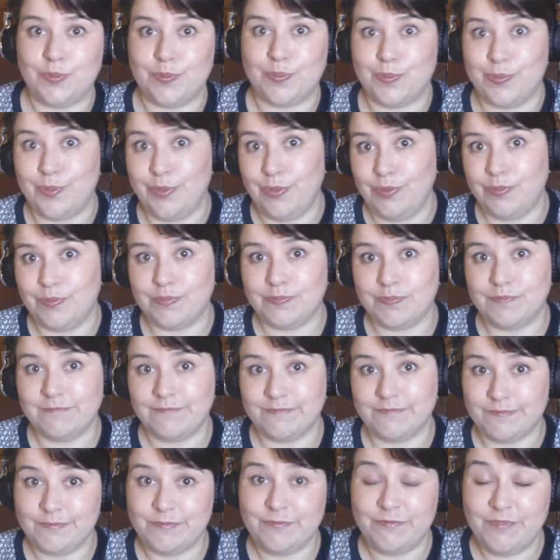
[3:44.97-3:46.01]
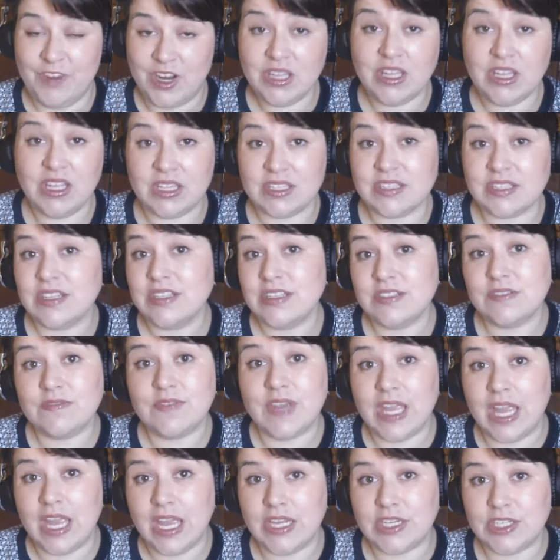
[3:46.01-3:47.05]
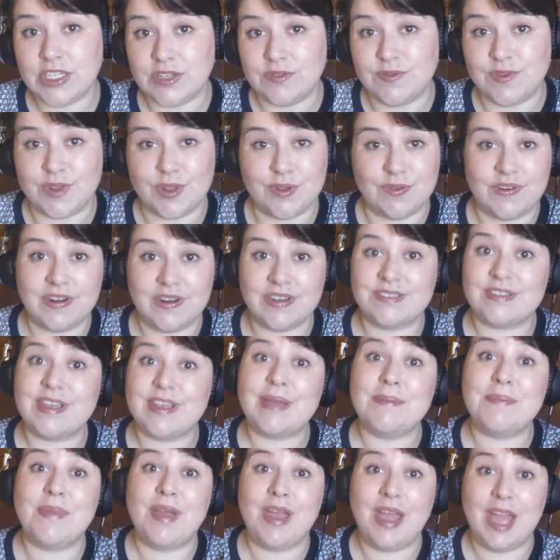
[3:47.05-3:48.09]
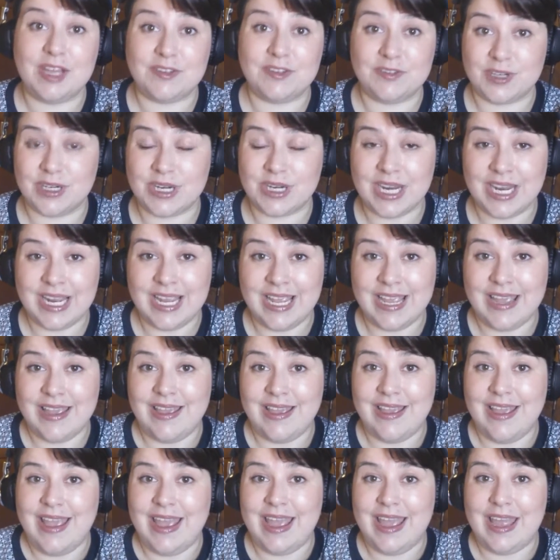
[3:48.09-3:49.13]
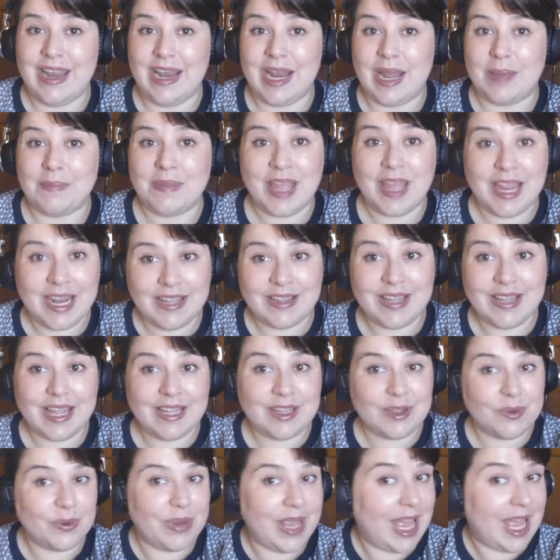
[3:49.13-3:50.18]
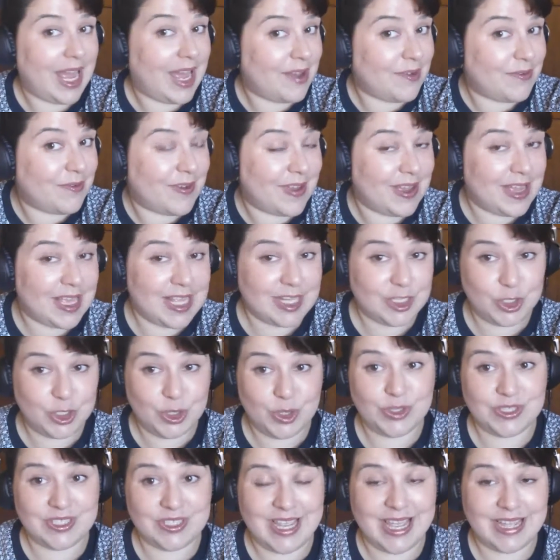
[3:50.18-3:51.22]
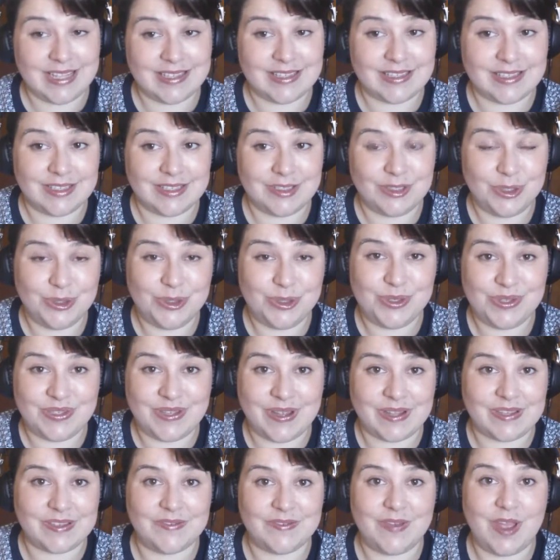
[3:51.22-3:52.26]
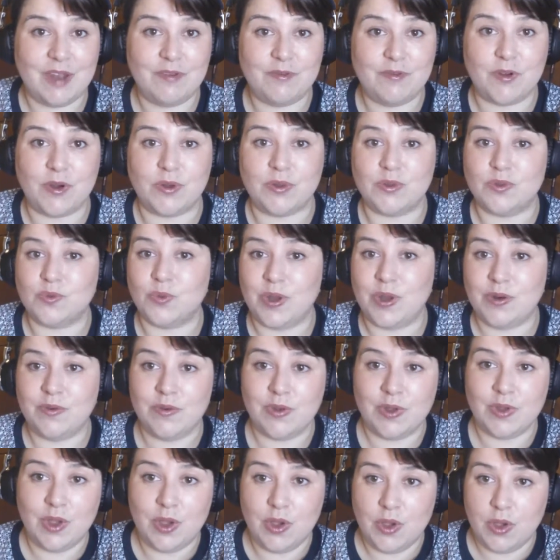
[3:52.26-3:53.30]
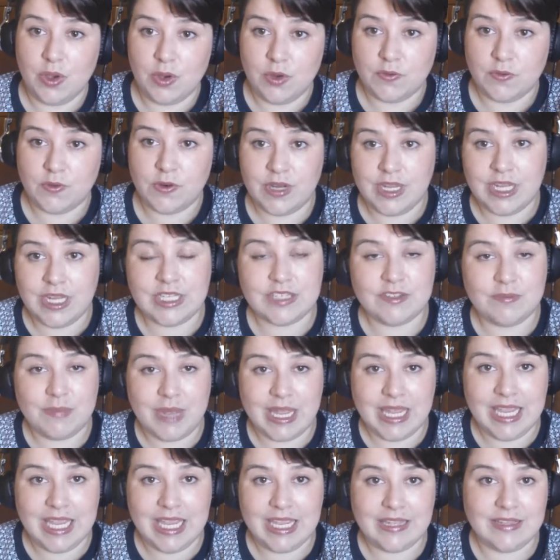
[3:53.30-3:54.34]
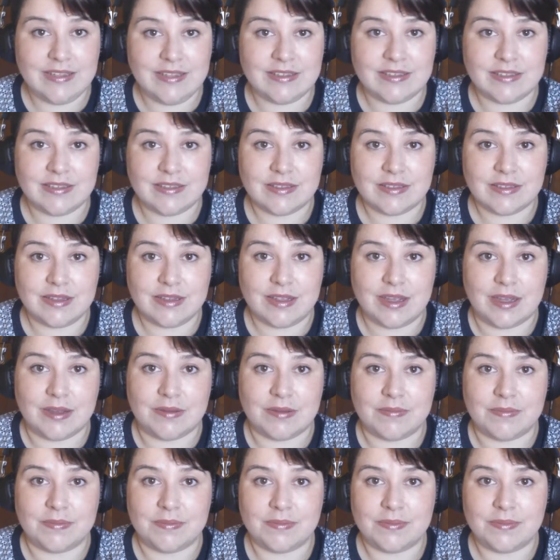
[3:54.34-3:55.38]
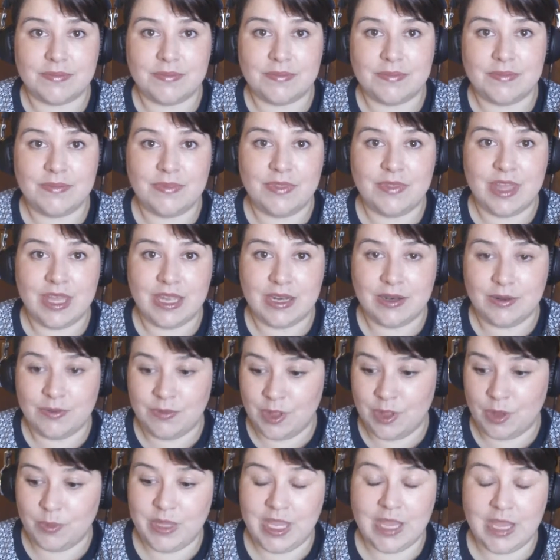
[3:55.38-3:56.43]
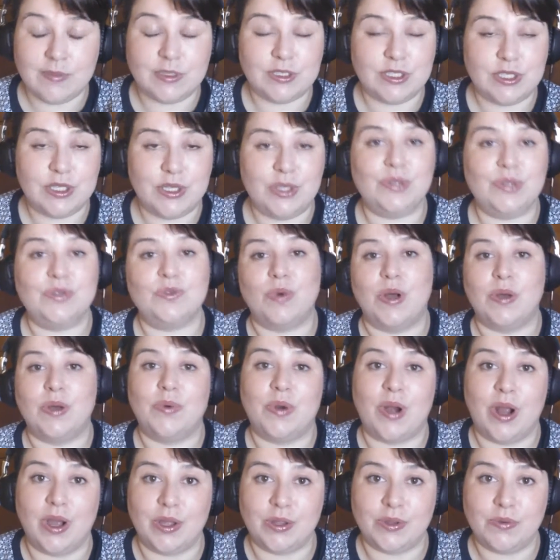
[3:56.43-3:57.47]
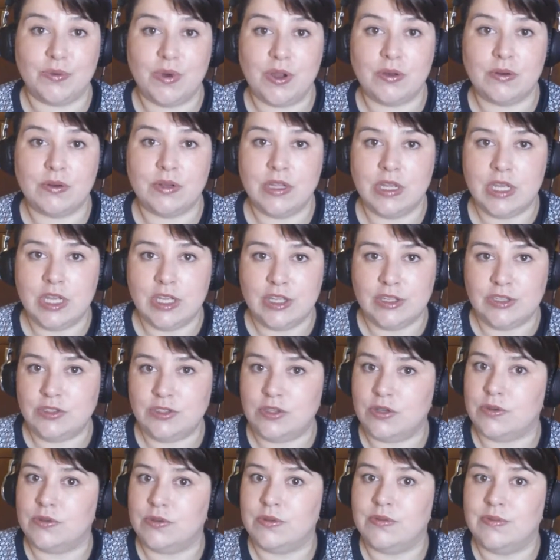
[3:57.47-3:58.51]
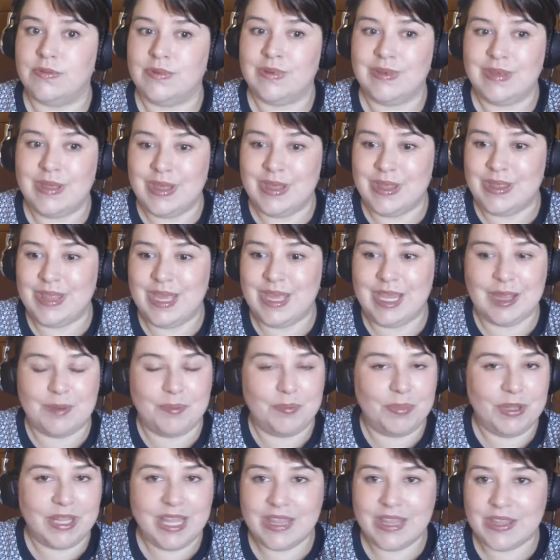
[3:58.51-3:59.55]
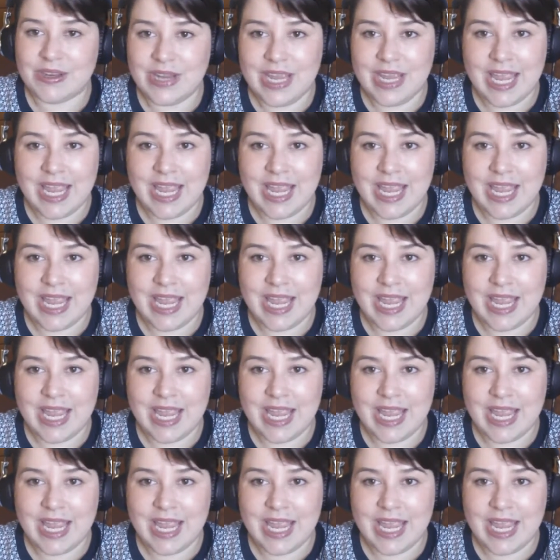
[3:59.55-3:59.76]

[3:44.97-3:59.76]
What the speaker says: fairly extensive vacation for the first time ever, and I'm kind of glad that we have two new sets of headphones, one for each of my kids that they'll be able to use while we're on the road, so they can play their